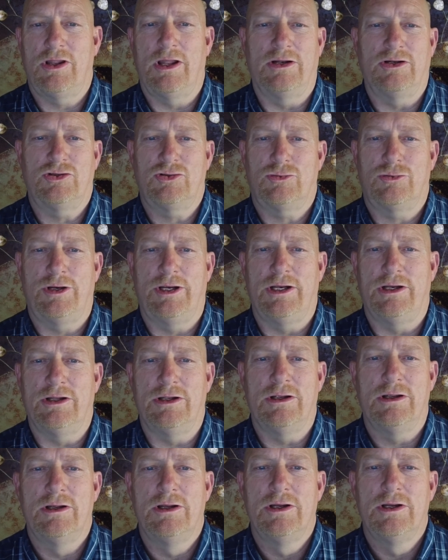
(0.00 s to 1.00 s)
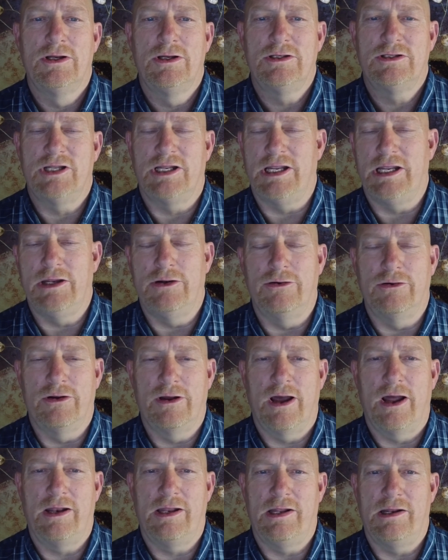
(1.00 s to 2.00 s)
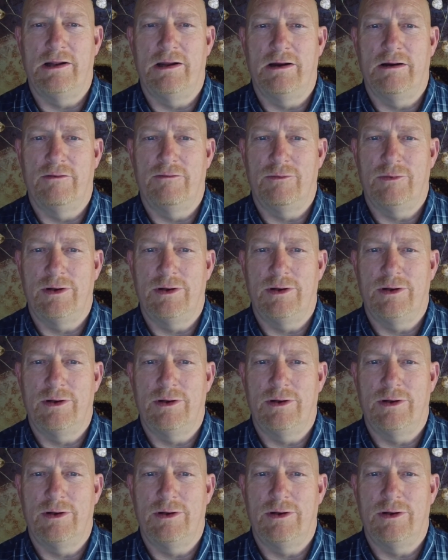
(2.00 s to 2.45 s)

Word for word: that tree to, to eat or not eat of?